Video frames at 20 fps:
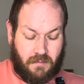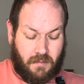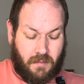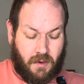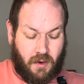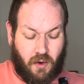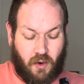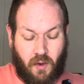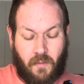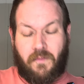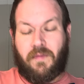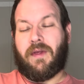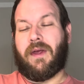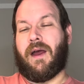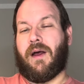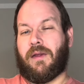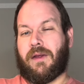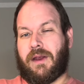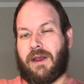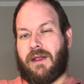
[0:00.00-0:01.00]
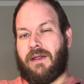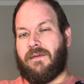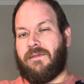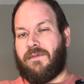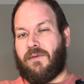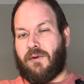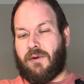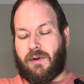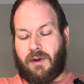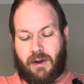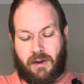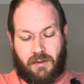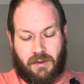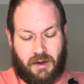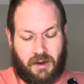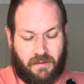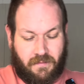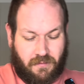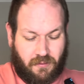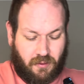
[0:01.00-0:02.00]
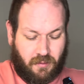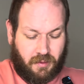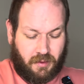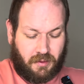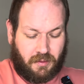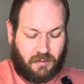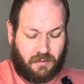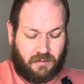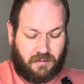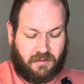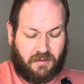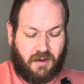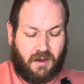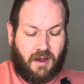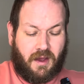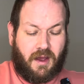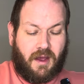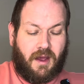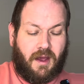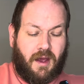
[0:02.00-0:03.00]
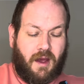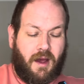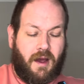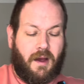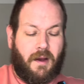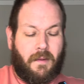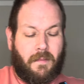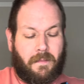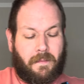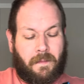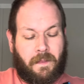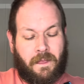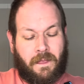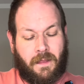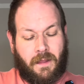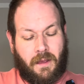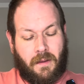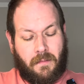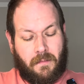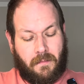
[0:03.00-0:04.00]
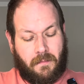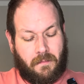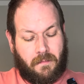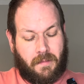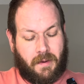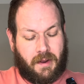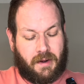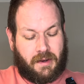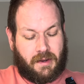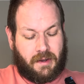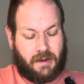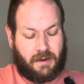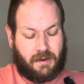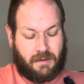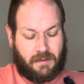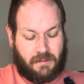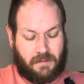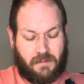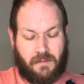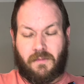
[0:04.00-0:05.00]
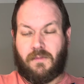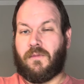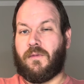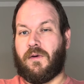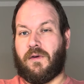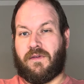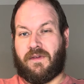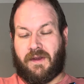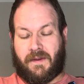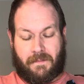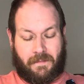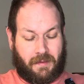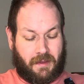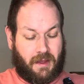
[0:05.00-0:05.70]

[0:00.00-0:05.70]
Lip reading: Hopefully, I only need the four. I only need four balloons, um, but we'll see.